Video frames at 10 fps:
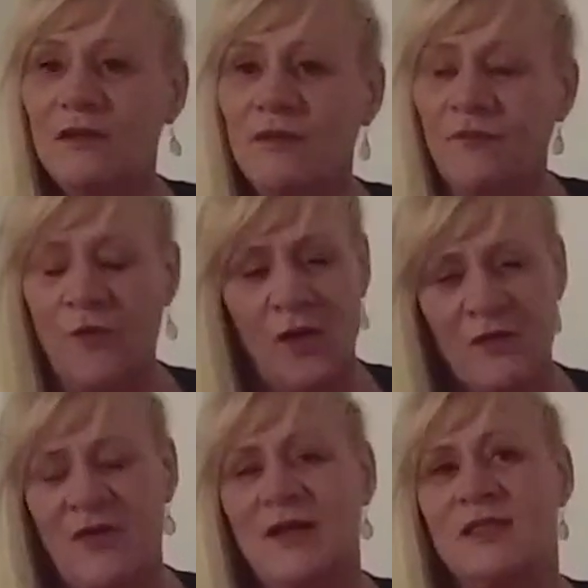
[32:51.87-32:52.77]
and what
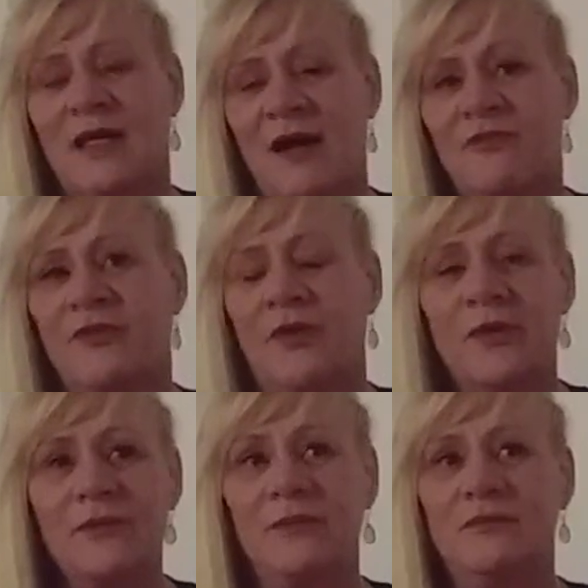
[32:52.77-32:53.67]
I've had to get
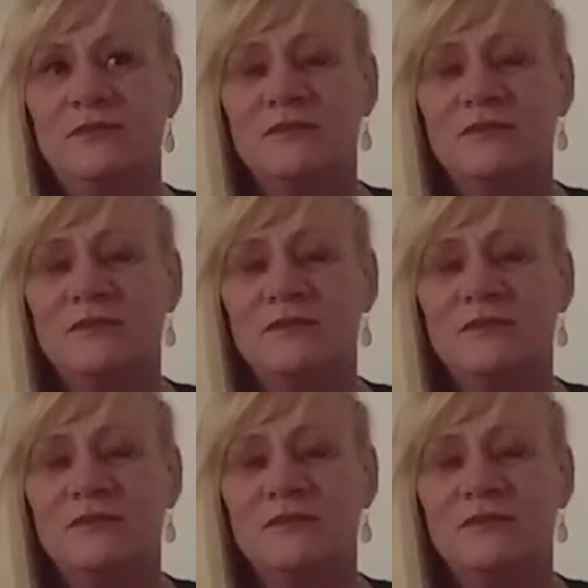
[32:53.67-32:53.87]
through,